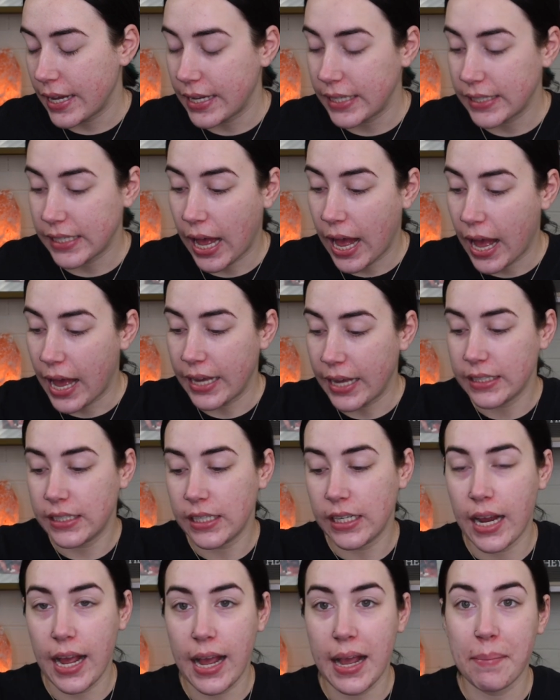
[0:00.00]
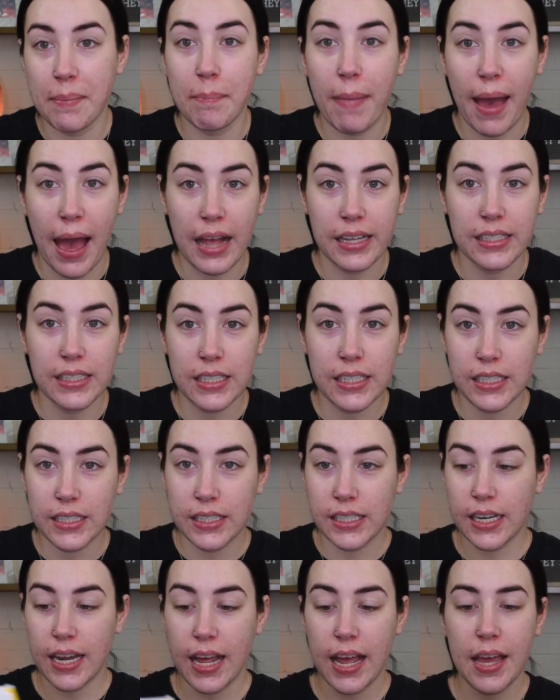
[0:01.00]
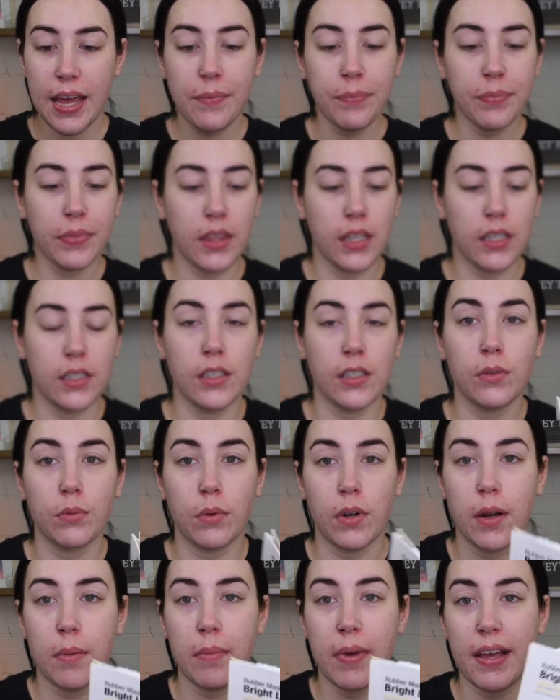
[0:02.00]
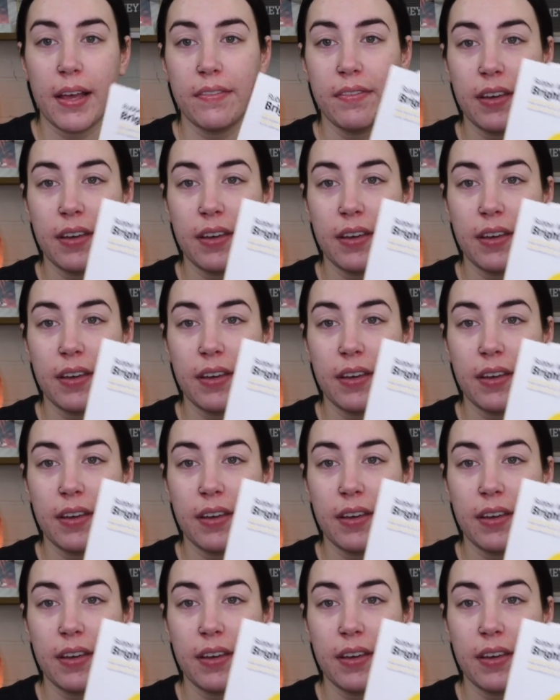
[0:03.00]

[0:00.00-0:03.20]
is I did a mask today. This is one of my